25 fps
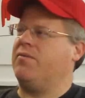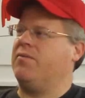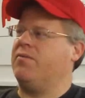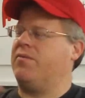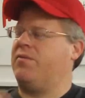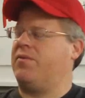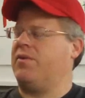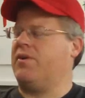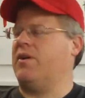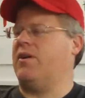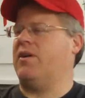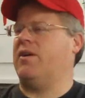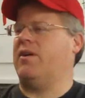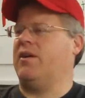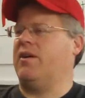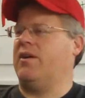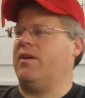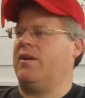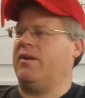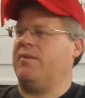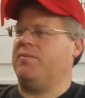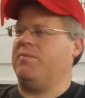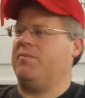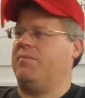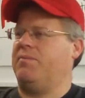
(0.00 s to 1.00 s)
for
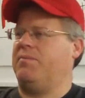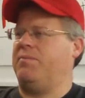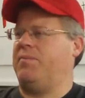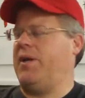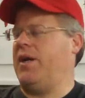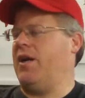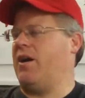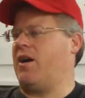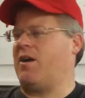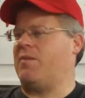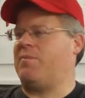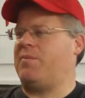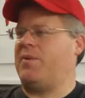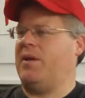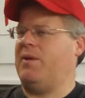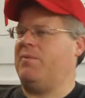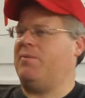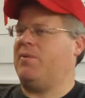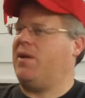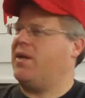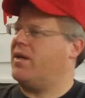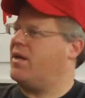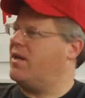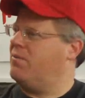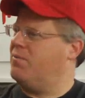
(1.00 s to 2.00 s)
PR people,
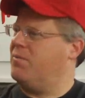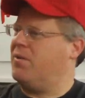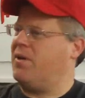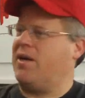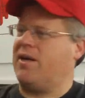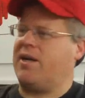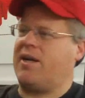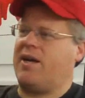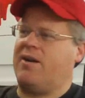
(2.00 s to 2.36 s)
I can block